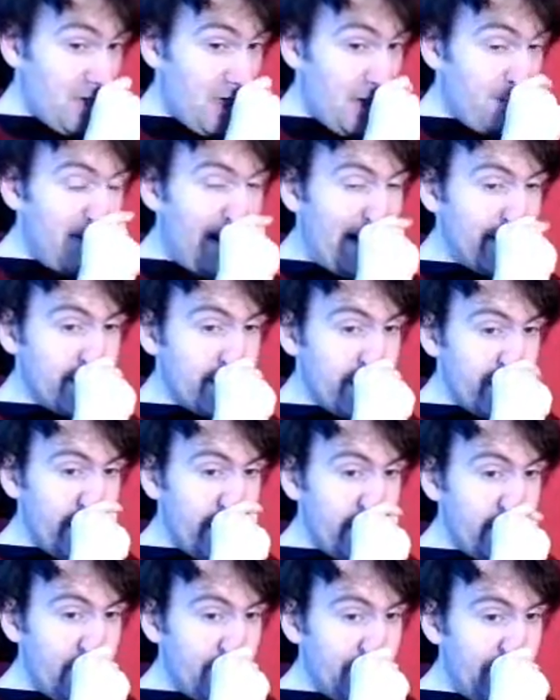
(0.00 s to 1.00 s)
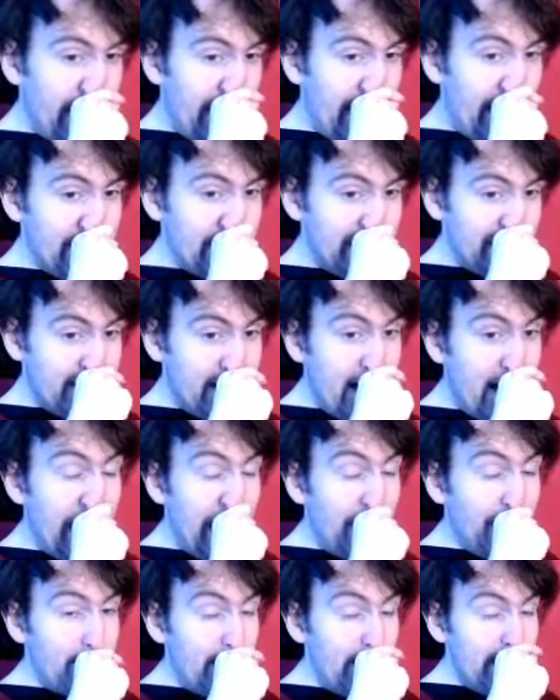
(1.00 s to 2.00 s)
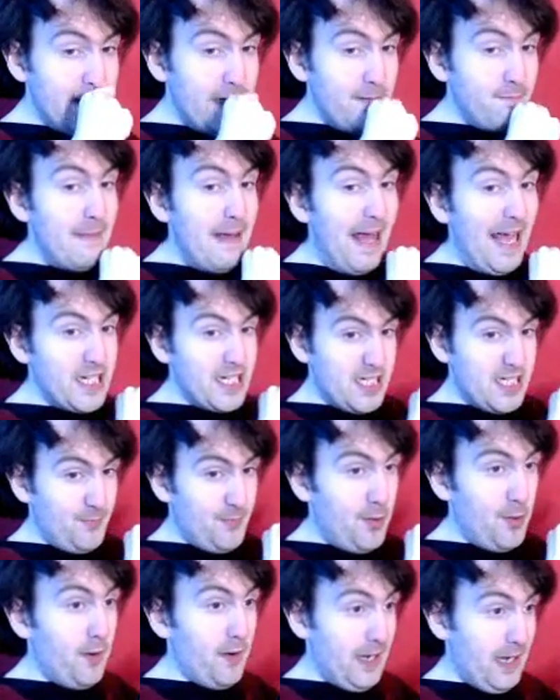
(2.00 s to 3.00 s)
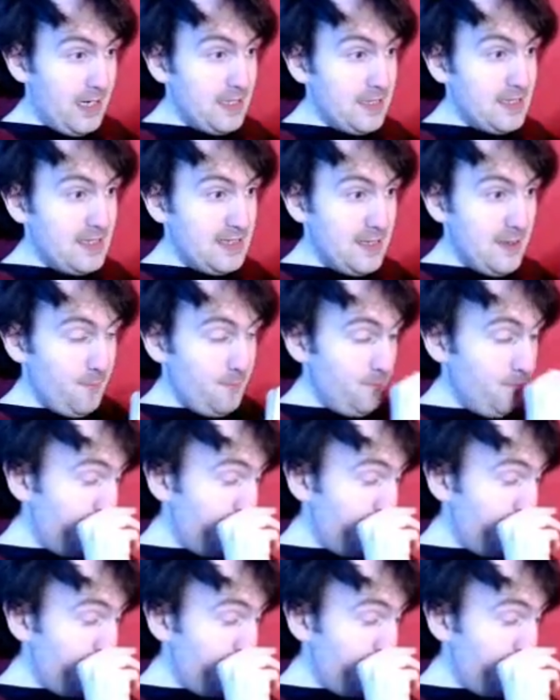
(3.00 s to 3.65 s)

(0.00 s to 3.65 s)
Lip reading: Adventure Universe. Yeah, I think you've made your point.